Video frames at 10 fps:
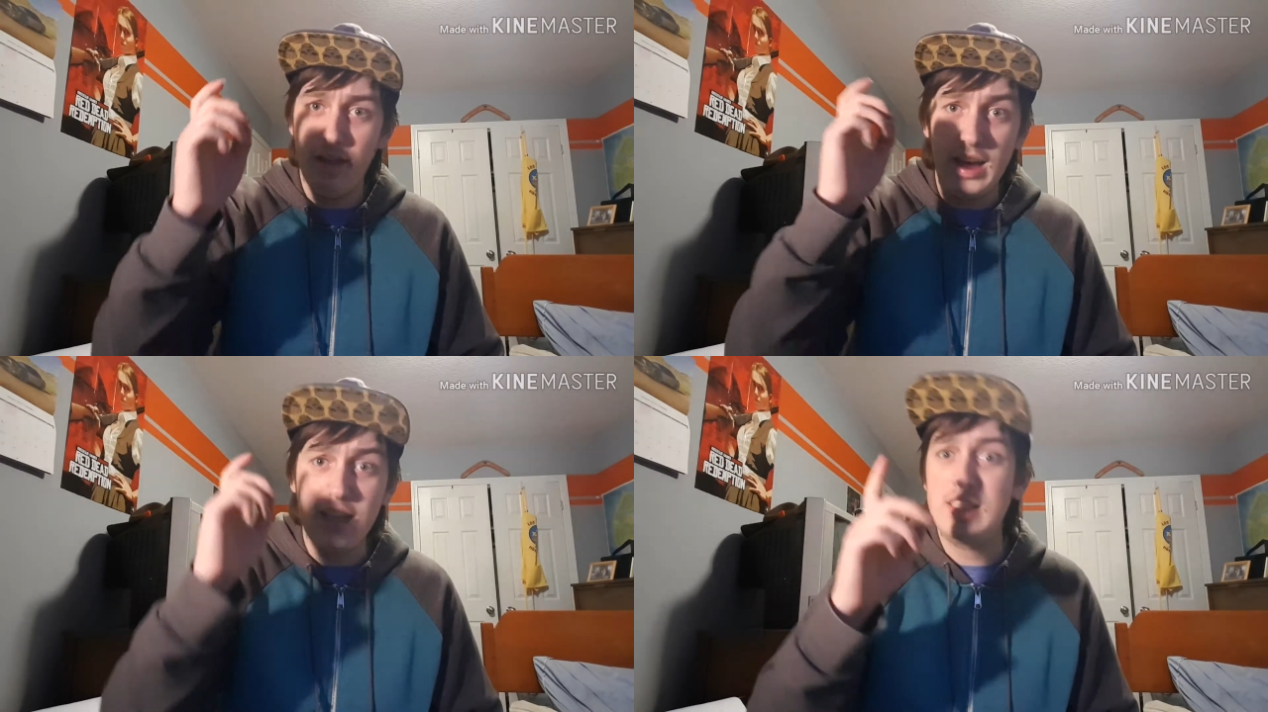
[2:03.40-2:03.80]

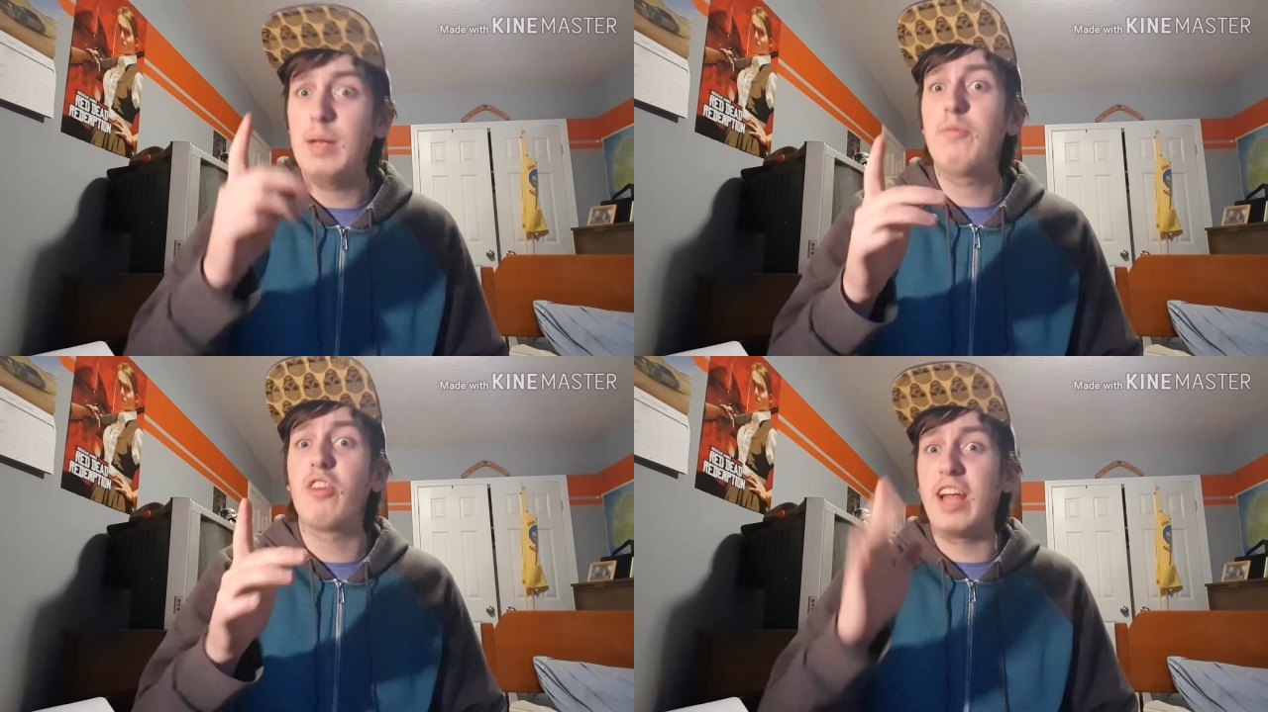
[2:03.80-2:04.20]

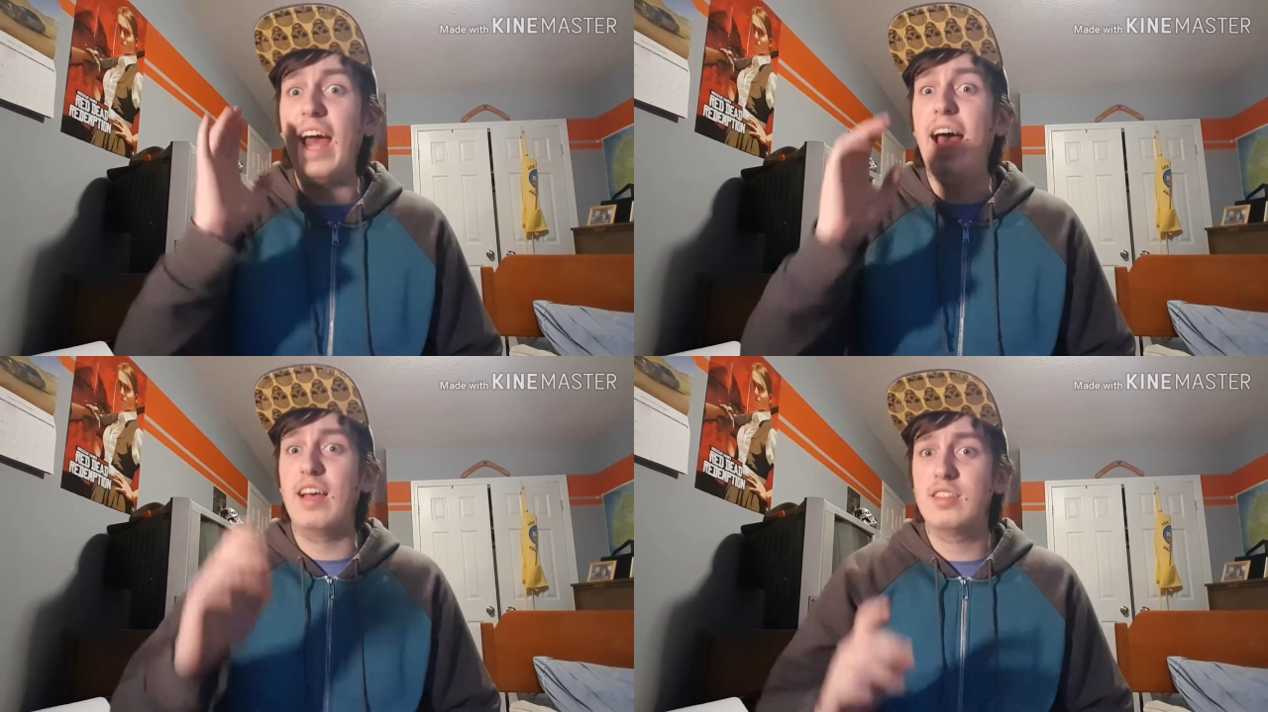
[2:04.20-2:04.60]
Except for
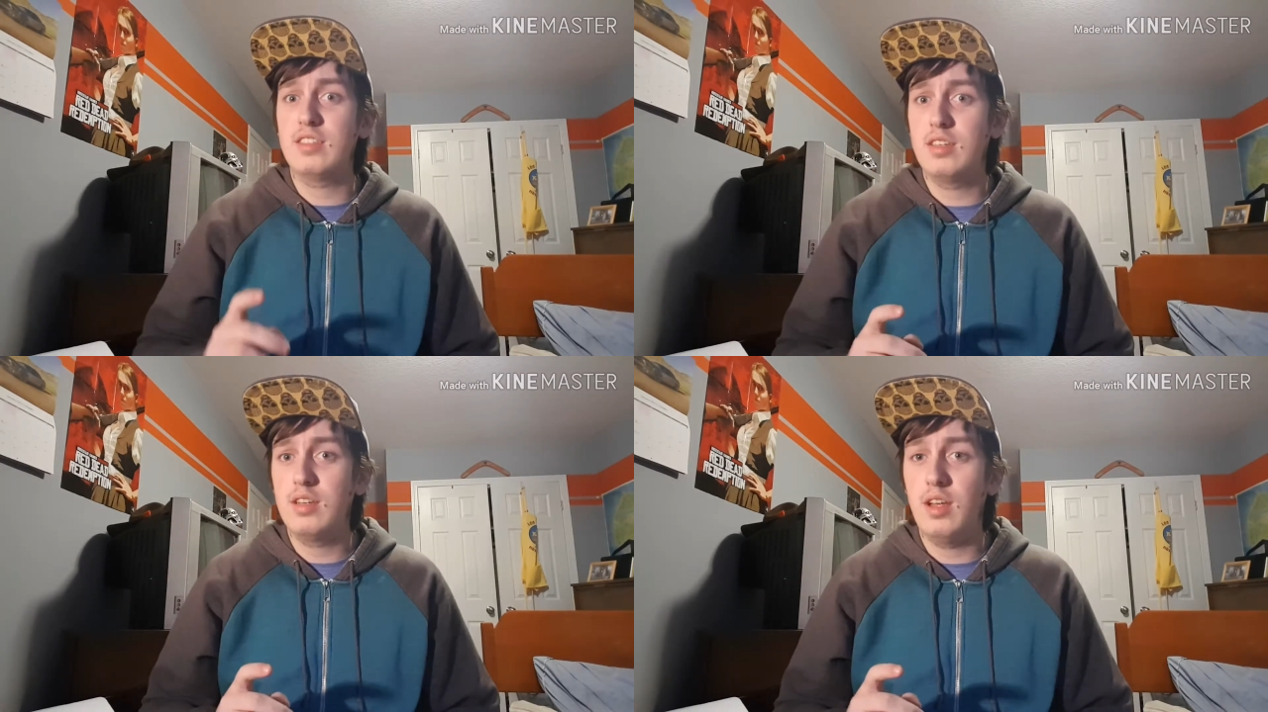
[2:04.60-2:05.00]

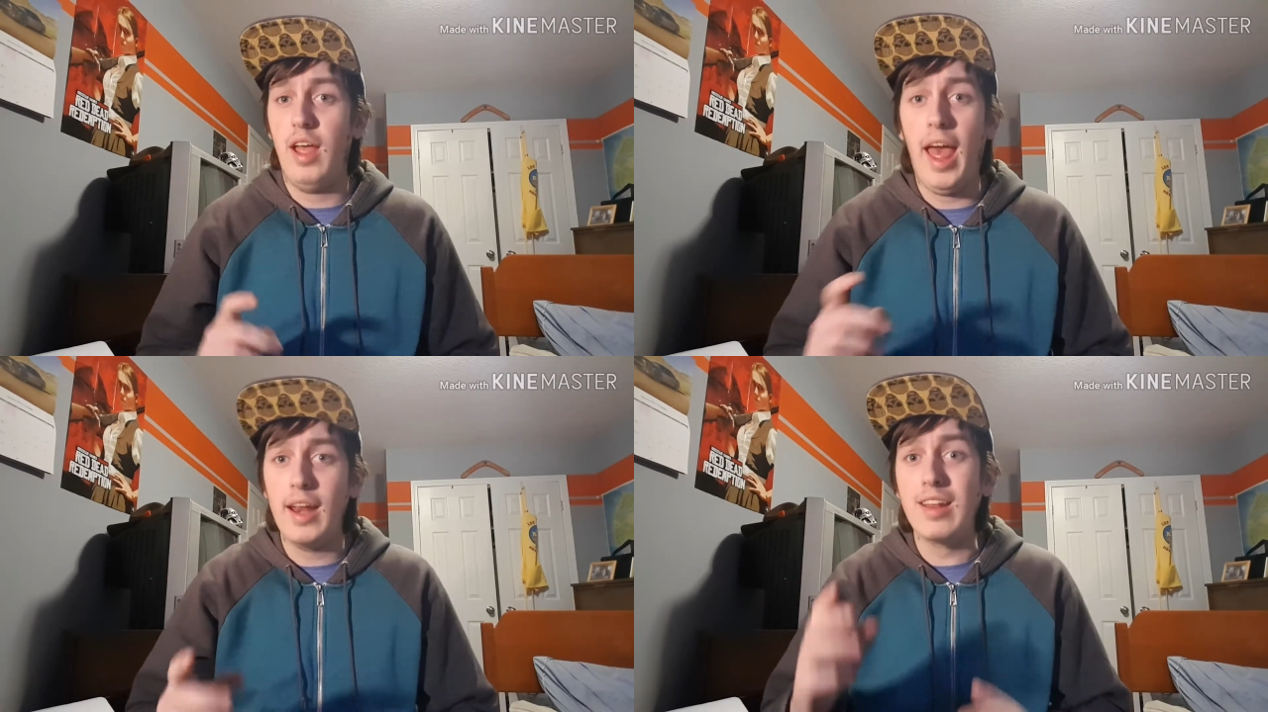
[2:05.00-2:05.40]
gas.
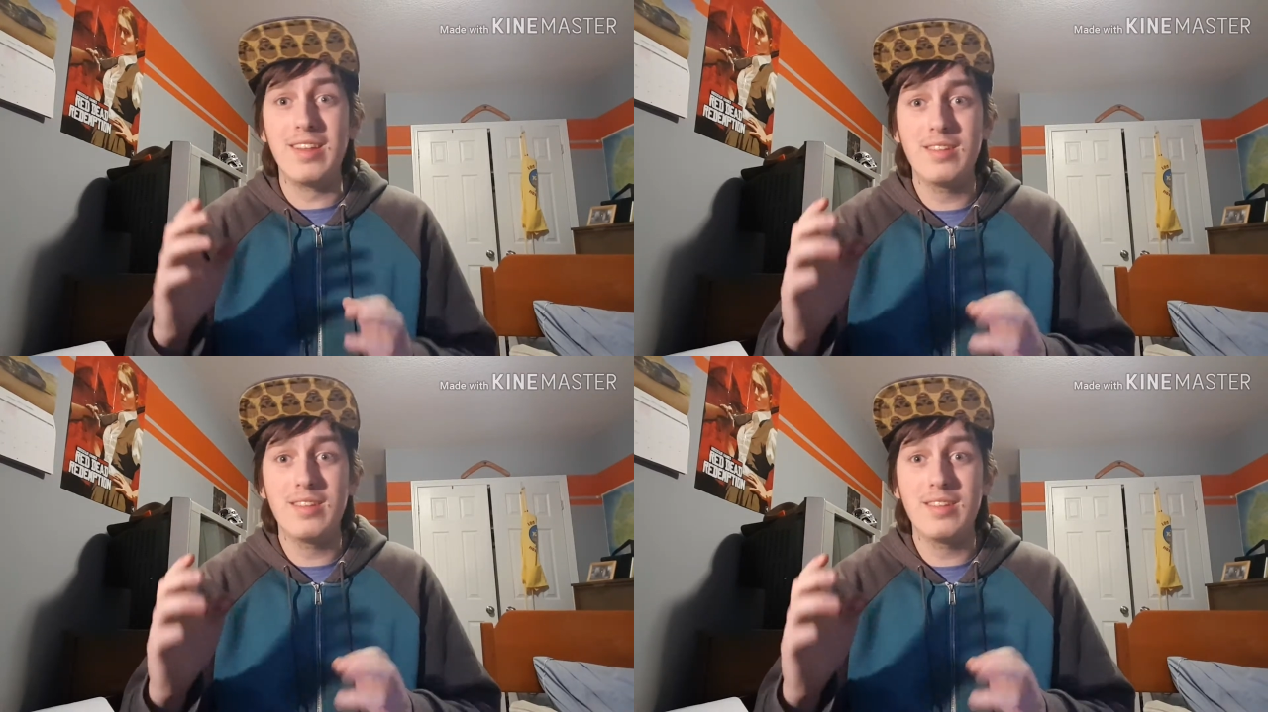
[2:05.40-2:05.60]
And